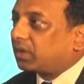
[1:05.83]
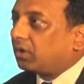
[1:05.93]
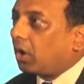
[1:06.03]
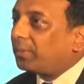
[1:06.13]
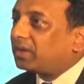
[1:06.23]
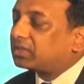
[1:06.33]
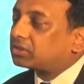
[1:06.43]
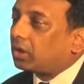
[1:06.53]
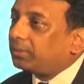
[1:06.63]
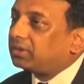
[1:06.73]
Government is
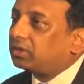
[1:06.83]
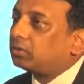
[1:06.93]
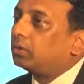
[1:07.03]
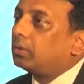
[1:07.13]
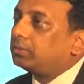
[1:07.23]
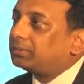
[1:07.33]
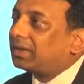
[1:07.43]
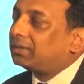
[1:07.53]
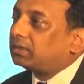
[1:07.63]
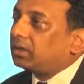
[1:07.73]
committed to
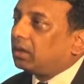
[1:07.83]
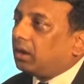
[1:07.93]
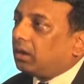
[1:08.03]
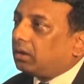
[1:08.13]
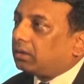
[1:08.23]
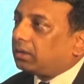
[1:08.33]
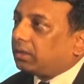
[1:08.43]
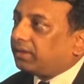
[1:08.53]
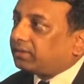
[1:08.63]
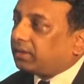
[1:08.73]
provide
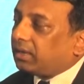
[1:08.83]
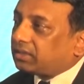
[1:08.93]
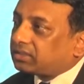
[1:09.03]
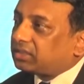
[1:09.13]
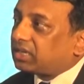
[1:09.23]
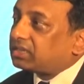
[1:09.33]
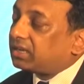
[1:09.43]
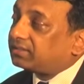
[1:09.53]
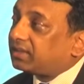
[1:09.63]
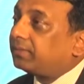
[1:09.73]
assistance
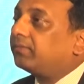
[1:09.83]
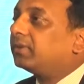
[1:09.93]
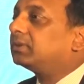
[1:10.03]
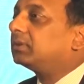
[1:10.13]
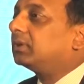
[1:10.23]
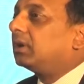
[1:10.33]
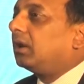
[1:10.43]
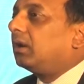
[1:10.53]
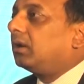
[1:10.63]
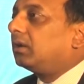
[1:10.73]
and relief for
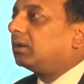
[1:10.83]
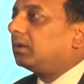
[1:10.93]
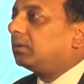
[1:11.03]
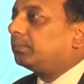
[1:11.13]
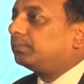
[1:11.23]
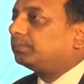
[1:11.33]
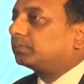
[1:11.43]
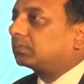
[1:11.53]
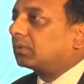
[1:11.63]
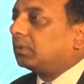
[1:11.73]
the
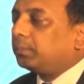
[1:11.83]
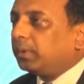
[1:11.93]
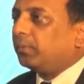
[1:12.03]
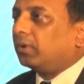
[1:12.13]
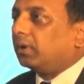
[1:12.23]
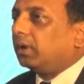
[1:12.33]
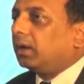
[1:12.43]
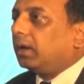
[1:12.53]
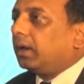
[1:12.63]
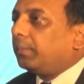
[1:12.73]
people.
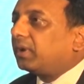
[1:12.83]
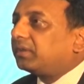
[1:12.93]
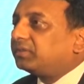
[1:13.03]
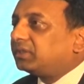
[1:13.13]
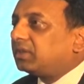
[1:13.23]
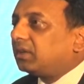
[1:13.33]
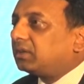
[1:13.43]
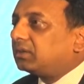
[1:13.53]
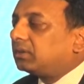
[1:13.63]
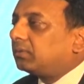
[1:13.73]
But
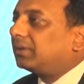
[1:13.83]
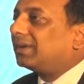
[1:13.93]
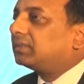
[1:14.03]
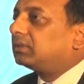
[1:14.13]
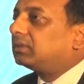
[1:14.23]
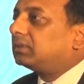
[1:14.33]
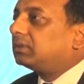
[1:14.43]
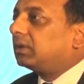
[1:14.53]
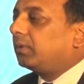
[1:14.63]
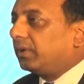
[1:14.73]
result we are
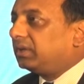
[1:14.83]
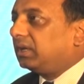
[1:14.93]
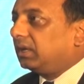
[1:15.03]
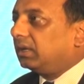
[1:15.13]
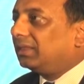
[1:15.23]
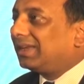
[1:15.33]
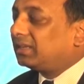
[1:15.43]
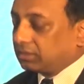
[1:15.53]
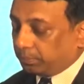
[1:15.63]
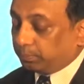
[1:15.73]
waiting, that
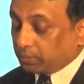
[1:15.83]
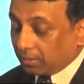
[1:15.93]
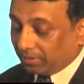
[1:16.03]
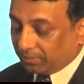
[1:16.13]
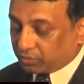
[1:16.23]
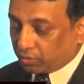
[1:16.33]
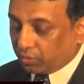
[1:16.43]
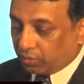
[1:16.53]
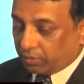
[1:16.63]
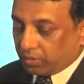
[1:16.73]
is the problem.
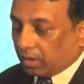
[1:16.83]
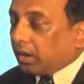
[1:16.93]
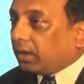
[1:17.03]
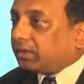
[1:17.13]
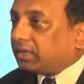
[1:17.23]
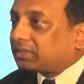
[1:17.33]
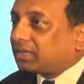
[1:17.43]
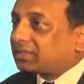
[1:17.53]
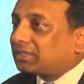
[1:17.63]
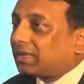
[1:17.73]
So
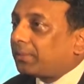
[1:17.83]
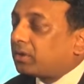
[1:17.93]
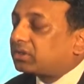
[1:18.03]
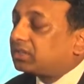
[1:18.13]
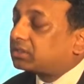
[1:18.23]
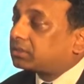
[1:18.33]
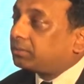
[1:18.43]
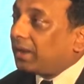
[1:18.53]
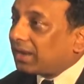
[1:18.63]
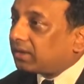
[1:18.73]
discuss about these
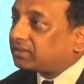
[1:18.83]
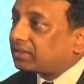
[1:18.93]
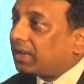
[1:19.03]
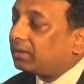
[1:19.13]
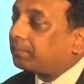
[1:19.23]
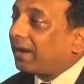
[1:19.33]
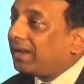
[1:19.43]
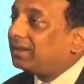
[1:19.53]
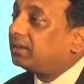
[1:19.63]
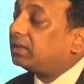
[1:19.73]
matters and
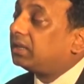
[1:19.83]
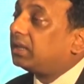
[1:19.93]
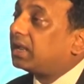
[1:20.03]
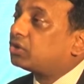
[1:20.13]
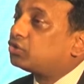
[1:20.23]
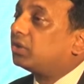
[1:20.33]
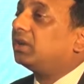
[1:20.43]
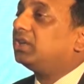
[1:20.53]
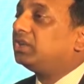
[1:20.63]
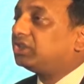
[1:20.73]
find the
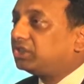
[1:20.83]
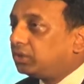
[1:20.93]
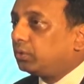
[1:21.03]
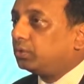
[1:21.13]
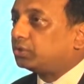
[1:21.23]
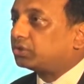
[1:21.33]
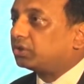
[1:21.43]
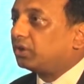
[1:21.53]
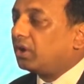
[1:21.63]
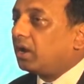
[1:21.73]
actual
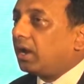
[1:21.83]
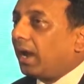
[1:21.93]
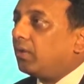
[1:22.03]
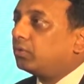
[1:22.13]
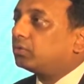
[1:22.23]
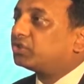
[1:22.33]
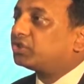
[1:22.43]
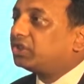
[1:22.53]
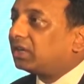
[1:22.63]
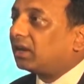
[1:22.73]
issues, how to
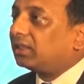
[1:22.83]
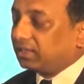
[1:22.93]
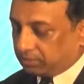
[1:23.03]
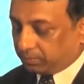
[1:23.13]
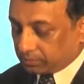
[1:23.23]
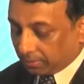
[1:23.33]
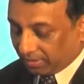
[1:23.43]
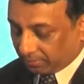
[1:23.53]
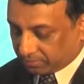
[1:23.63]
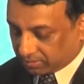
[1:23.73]
settle these
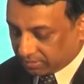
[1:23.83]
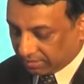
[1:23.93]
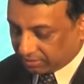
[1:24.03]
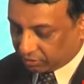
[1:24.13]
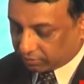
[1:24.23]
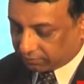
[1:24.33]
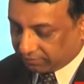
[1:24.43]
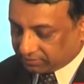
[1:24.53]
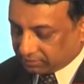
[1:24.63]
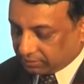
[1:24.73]
problems. That is also a
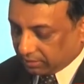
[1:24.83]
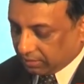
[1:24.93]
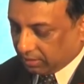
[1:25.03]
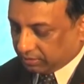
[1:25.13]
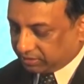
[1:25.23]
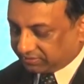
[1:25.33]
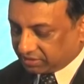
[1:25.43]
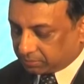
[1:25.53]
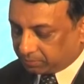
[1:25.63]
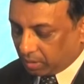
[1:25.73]
very
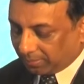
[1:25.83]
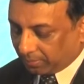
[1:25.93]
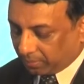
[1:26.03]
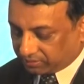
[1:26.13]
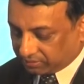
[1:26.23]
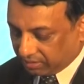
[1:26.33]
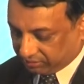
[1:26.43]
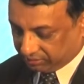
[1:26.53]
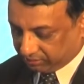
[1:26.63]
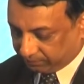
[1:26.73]
serious problem for
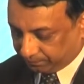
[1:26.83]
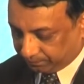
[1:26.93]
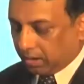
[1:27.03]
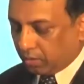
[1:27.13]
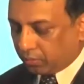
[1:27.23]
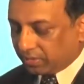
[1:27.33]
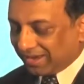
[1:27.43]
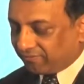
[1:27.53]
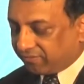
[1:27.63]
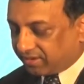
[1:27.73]
us. How could
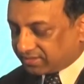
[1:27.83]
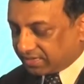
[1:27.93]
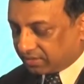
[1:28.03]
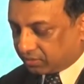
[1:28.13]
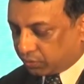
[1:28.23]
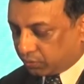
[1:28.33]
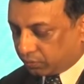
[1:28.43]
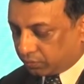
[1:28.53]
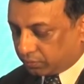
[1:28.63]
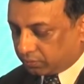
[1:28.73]
I forget
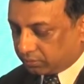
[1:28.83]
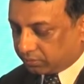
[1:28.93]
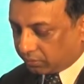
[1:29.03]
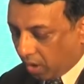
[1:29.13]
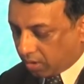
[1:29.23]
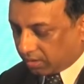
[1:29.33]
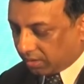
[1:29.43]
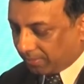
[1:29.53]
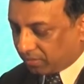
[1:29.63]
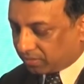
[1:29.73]
to talk
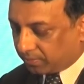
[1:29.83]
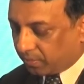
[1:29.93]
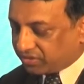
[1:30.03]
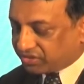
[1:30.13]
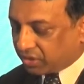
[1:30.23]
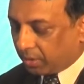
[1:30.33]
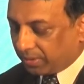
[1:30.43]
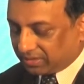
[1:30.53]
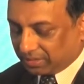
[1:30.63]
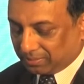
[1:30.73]
about the most
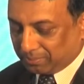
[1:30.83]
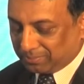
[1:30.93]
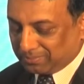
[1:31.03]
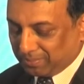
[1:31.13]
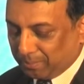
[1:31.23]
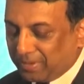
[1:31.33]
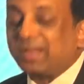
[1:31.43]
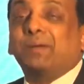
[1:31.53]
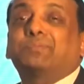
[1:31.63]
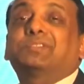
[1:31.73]
awaited
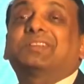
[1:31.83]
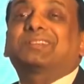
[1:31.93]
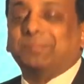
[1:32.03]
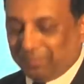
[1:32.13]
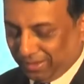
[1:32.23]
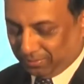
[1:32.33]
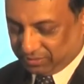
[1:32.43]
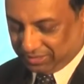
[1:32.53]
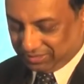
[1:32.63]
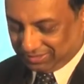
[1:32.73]
mega project,
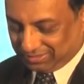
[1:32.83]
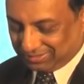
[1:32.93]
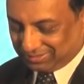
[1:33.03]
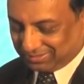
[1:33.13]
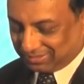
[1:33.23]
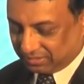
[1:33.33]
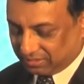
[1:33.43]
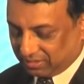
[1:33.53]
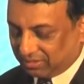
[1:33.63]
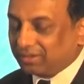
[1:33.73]
Melamji?
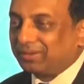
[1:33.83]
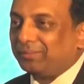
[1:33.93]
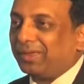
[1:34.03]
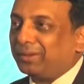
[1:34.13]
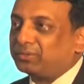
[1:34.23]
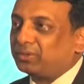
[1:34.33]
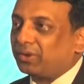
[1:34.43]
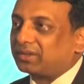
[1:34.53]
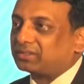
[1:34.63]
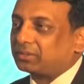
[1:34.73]
Melamji
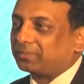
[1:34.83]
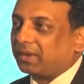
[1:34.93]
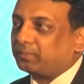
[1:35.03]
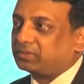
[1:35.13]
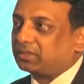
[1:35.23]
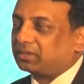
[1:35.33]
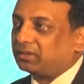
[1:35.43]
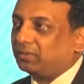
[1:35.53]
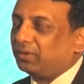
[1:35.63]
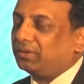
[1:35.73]
water supply project.
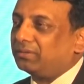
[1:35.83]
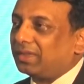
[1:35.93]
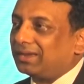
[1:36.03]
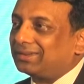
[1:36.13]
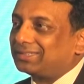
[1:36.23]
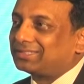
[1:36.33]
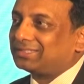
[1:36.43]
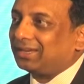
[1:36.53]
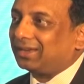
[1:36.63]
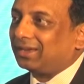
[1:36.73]
We know that
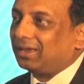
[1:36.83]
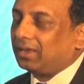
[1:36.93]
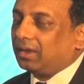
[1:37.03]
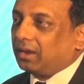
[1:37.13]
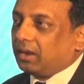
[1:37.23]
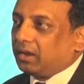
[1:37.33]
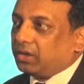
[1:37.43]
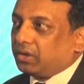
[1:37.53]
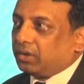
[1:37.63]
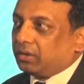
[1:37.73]
still
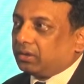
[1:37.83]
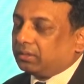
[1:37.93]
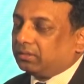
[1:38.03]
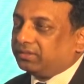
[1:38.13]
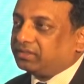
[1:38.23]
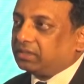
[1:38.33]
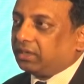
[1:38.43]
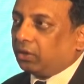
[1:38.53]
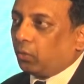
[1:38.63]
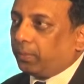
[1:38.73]

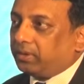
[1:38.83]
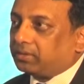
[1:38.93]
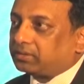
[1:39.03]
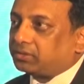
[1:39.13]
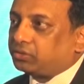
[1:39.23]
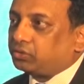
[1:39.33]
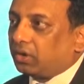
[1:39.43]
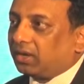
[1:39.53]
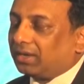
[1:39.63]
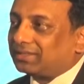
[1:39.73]
3 kilometer
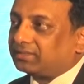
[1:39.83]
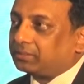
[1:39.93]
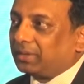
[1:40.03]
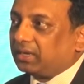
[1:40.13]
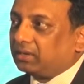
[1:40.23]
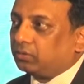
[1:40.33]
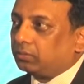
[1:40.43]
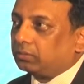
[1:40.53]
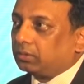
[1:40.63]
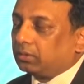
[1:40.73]
tunnel is remaining
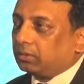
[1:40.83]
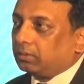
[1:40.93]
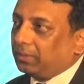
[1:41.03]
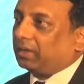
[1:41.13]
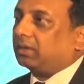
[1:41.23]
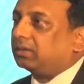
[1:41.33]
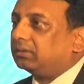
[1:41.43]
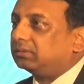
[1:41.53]
to make.